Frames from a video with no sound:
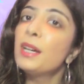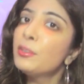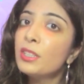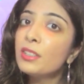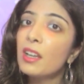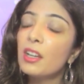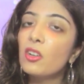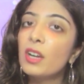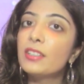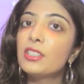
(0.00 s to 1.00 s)
But with color
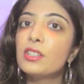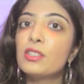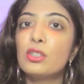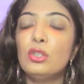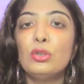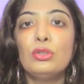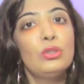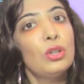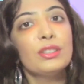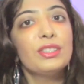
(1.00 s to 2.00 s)
correctors, you
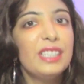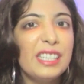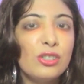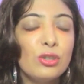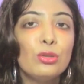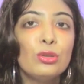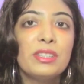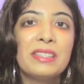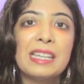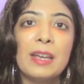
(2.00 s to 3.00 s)
do not need to do
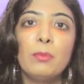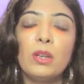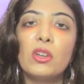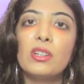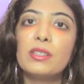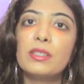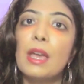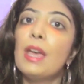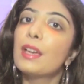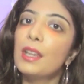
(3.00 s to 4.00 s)
this step because
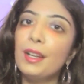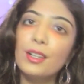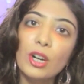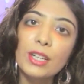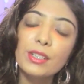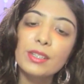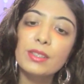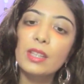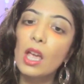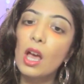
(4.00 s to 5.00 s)
color
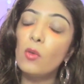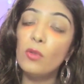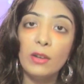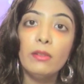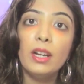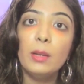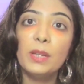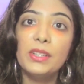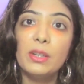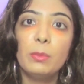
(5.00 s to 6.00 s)
correctors, they are very
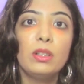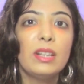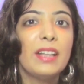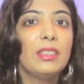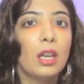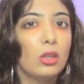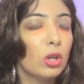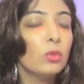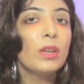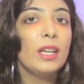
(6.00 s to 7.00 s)
blendable and they are
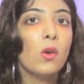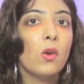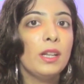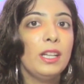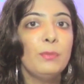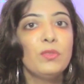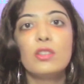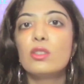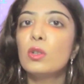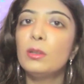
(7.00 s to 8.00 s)
not very oily,
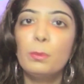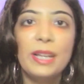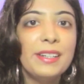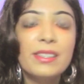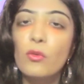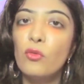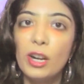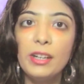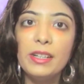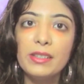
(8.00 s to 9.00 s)
so it blends
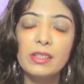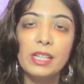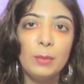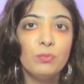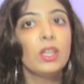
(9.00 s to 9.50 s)
very easily.